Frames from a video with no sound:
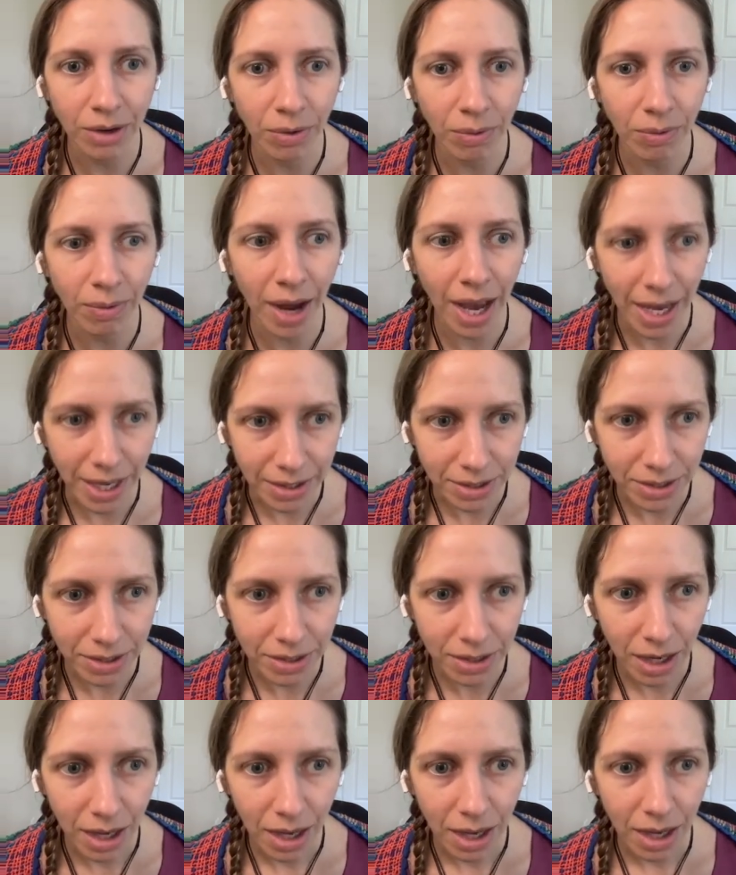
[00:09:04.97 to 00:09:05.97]
and
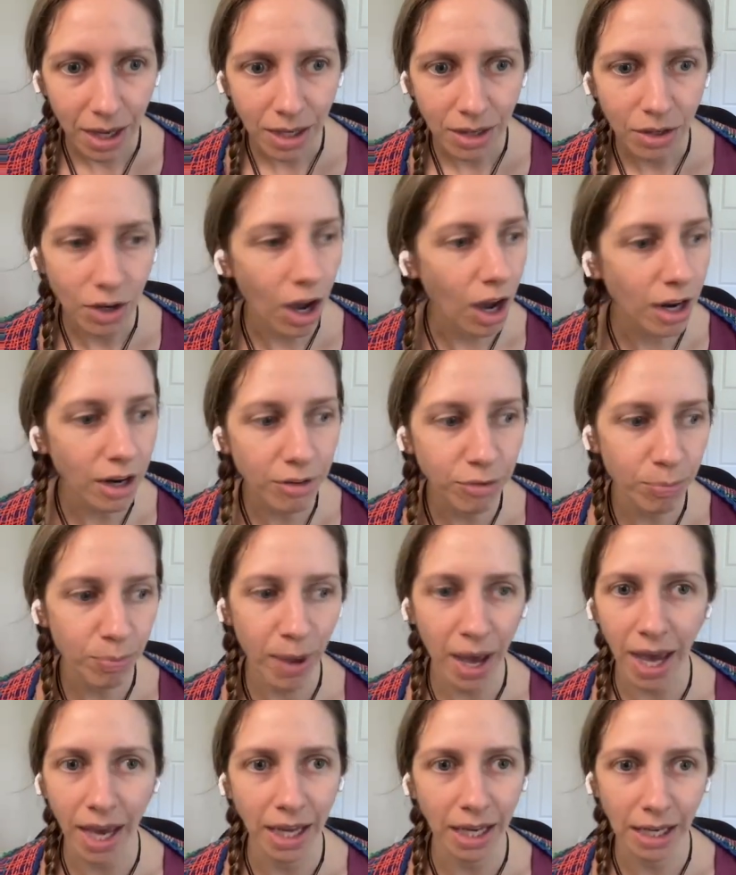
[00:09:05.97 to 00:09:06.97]
rest, not of
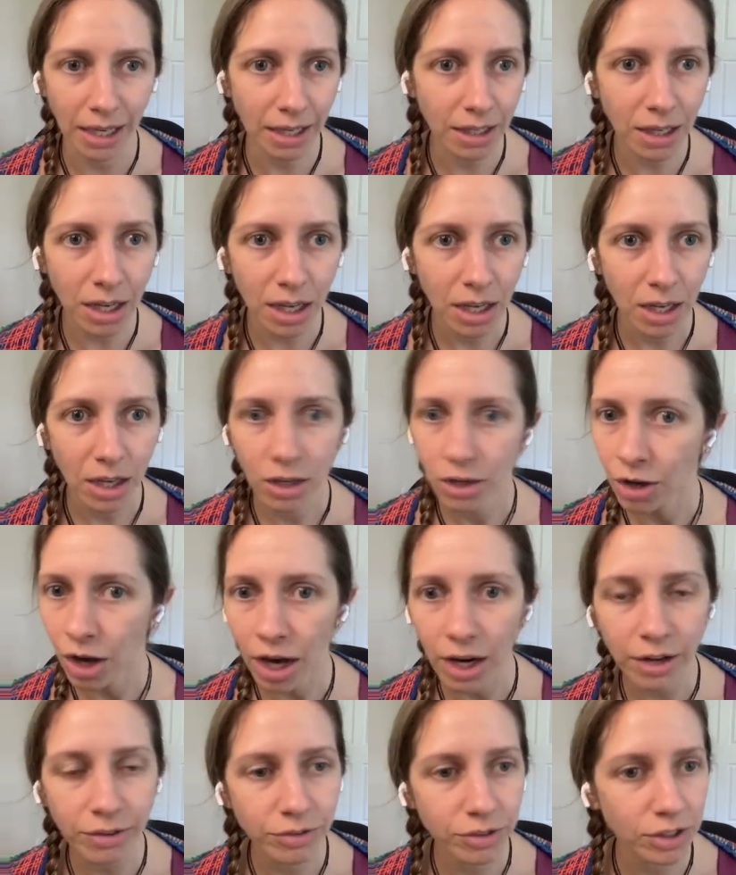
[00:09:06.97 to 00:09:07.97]
pain,
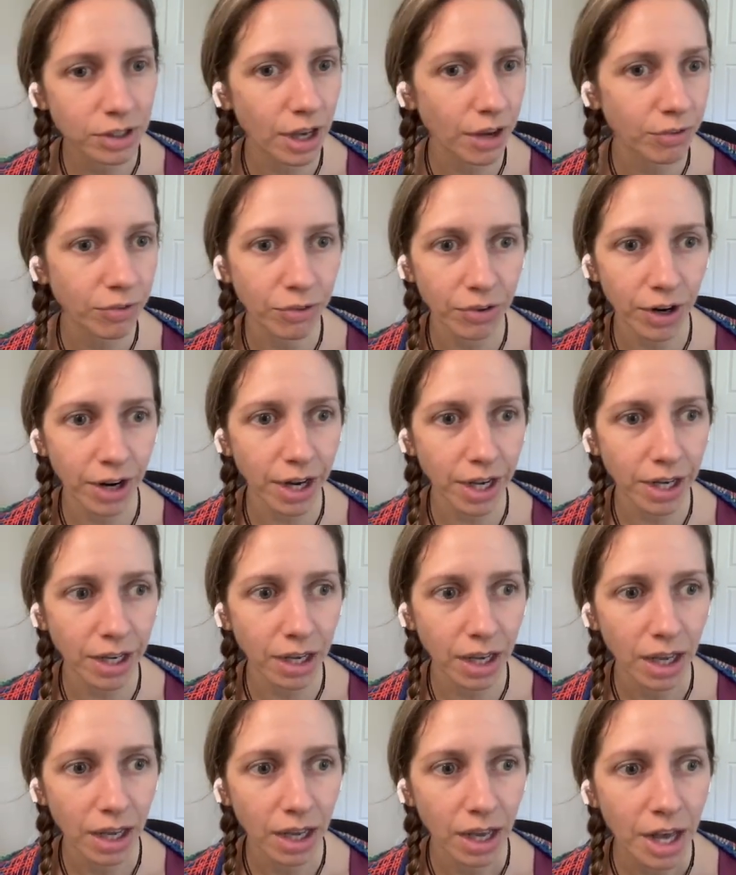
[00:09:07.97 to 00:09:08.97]
not of suffering.